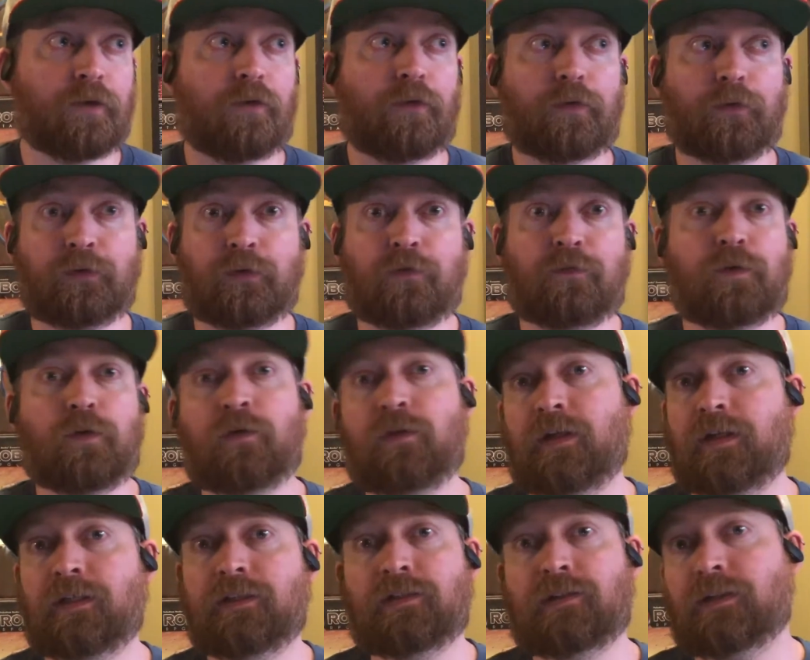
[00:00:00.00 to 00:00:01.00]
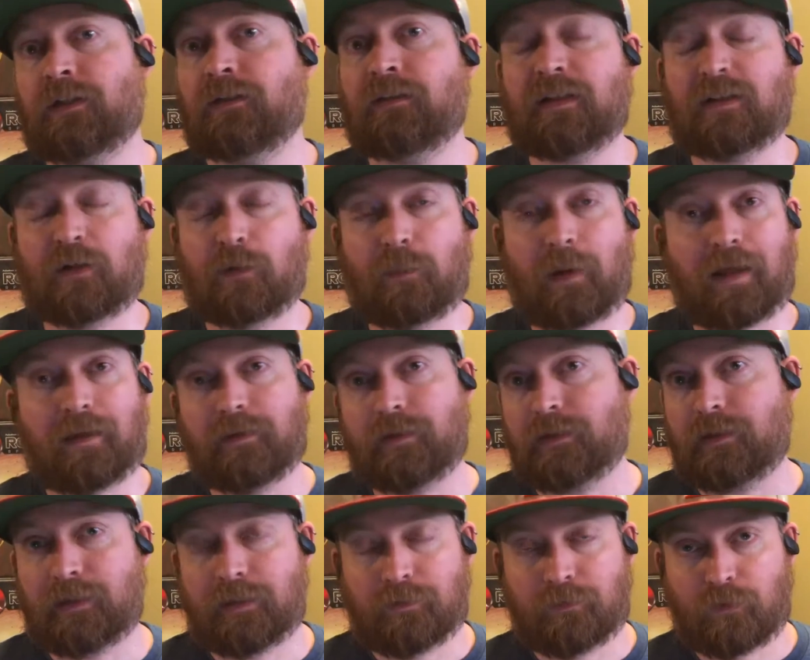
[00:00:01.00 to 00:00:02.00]
There's a few things there that could
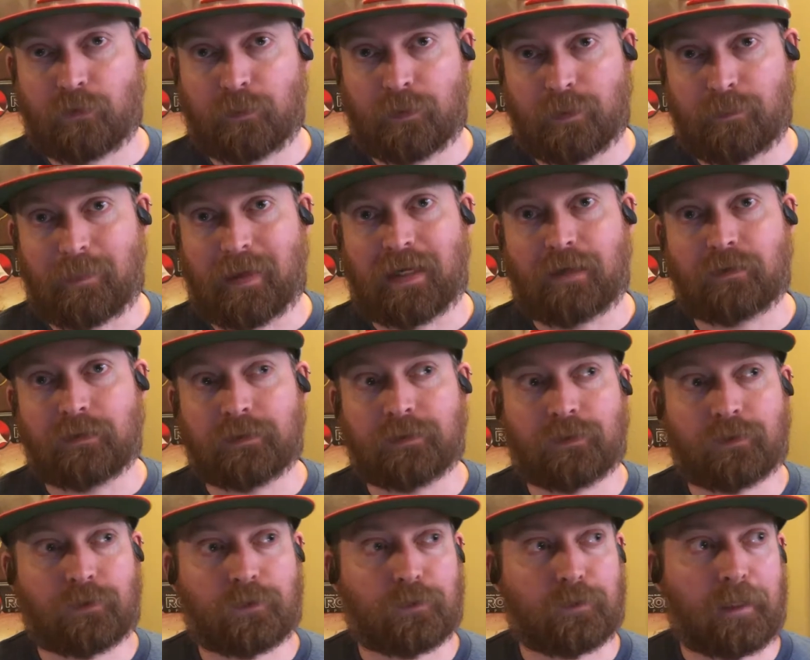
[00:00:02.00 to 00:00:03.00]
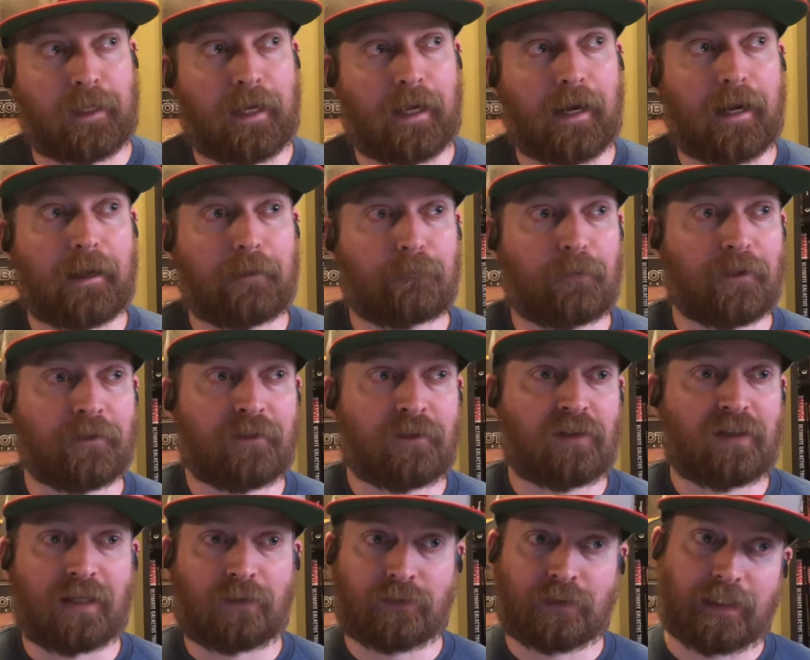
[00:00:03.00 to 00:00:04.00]
probably need a little bit of balance. And while
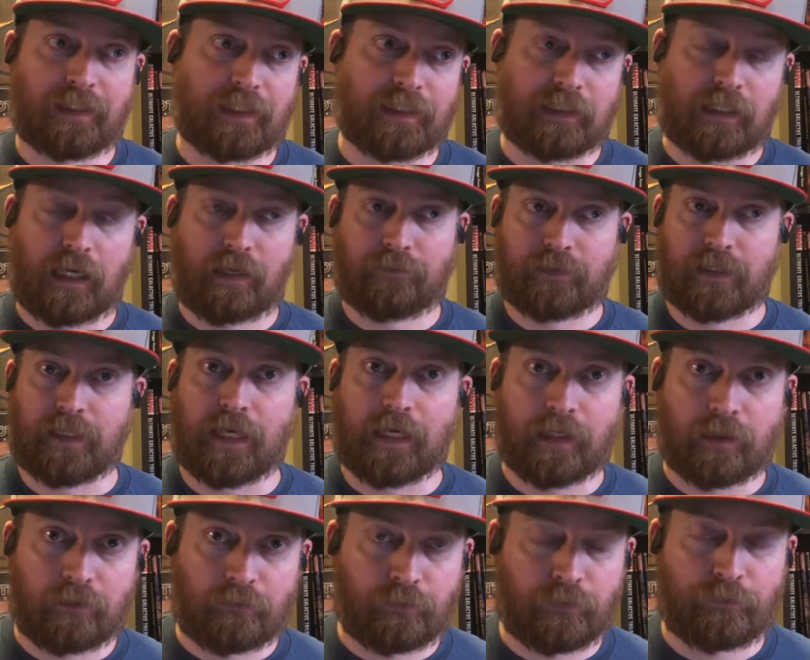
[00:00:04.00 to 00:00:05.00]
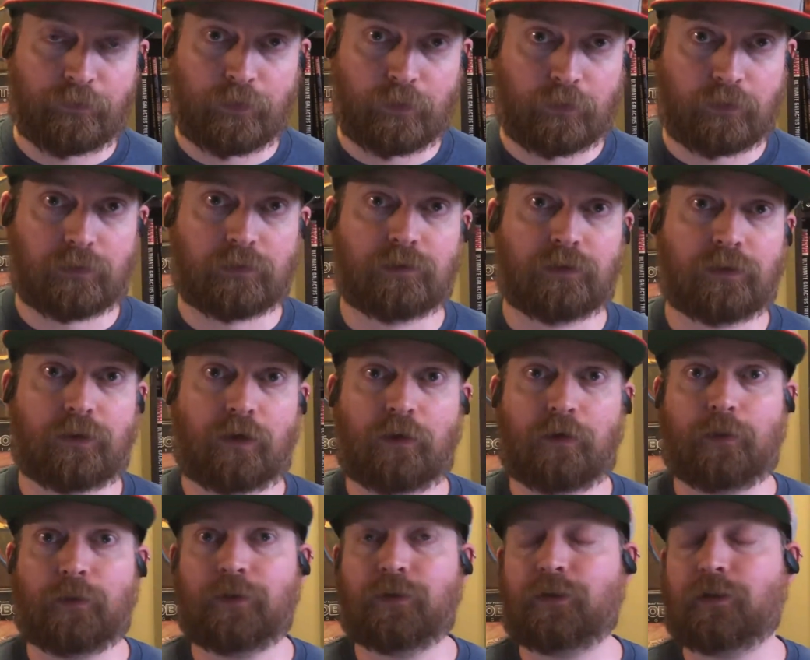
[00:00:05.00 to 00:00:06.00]
this sounds like a kind of a negative review on
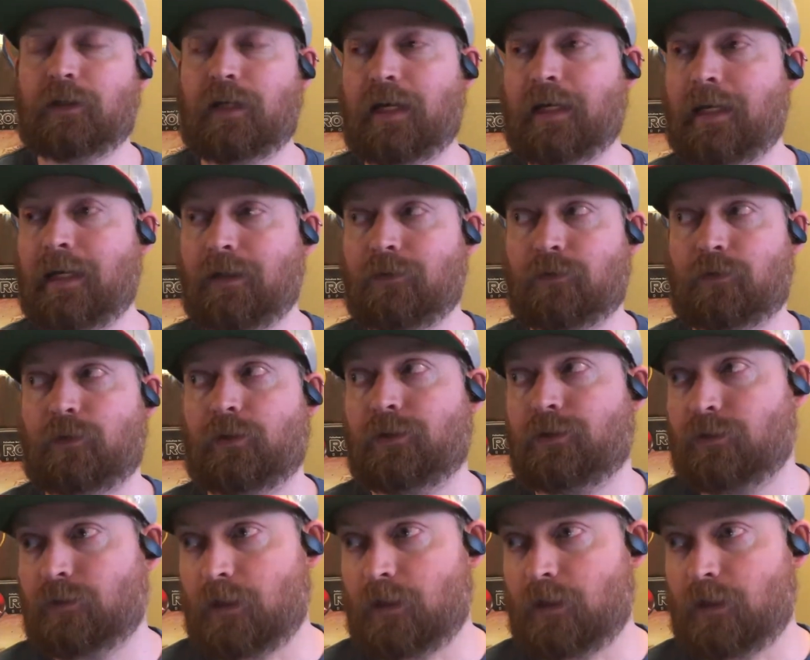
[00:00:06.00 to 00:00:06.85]
Scenario Engine, I can't stress